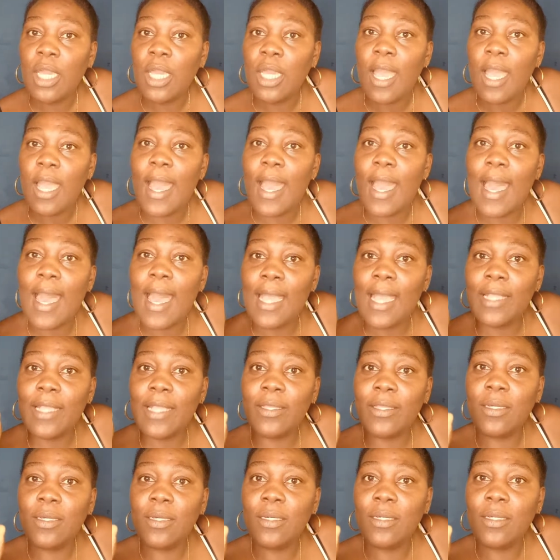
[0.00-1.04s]
and
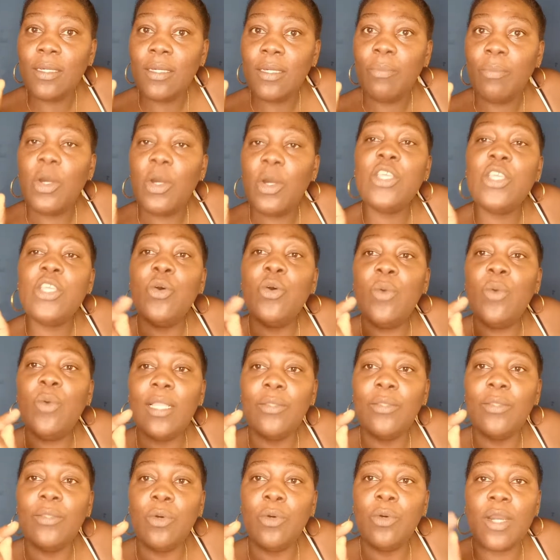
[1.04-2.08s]
but you will
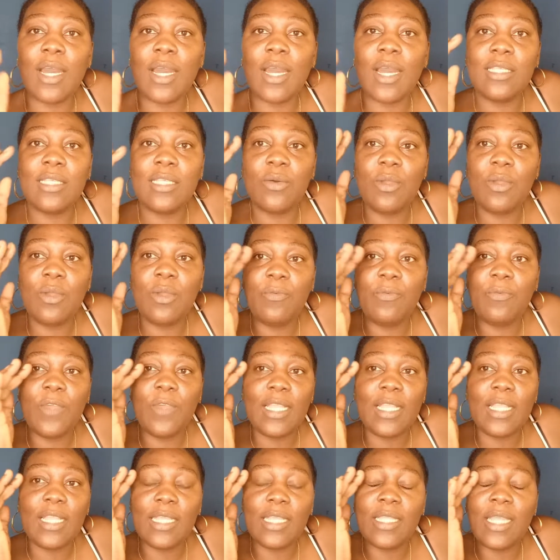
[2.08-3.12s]
know because you will feel
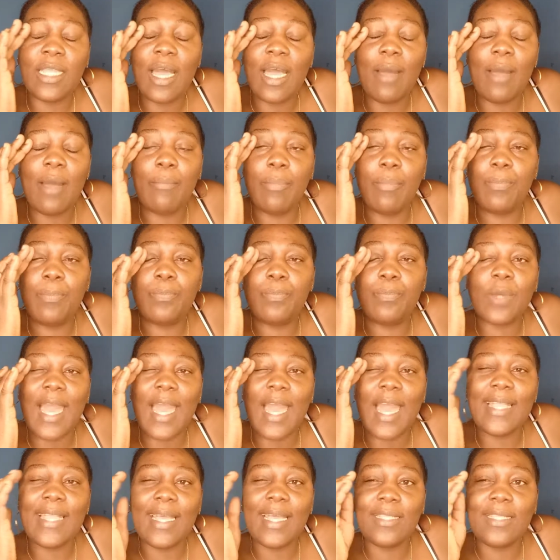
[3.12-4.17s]
it um kind
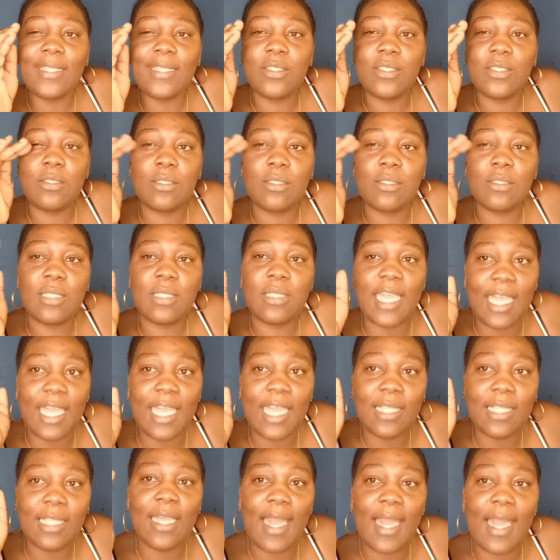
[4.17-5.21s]
of thing in
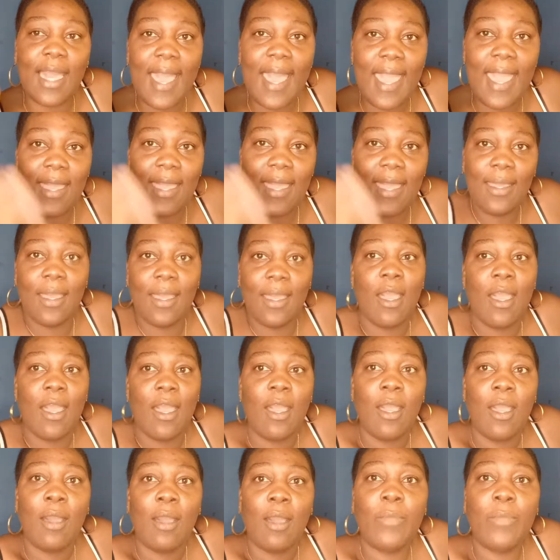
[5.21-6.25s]
the eye
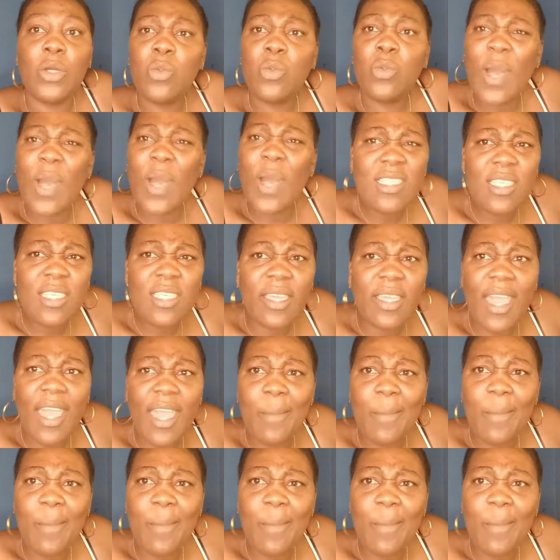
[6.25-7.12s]
but once you can